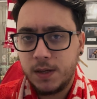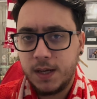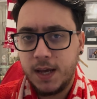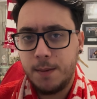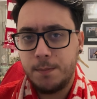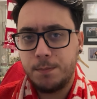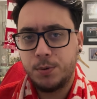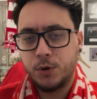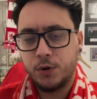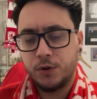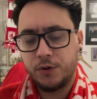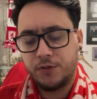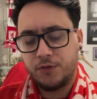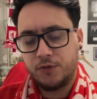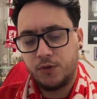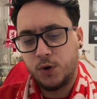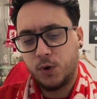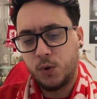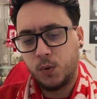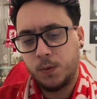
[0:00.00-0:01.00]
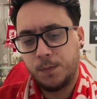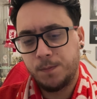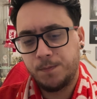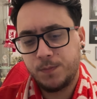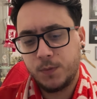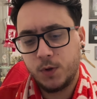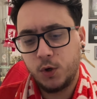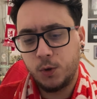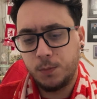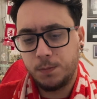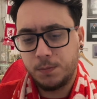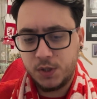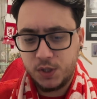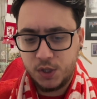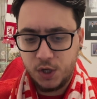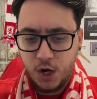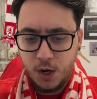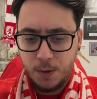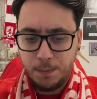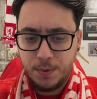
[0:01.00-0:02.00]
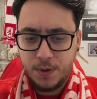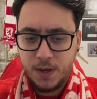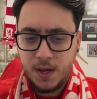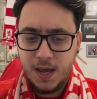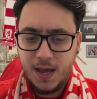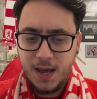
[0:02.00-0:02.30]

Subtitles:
get put through up top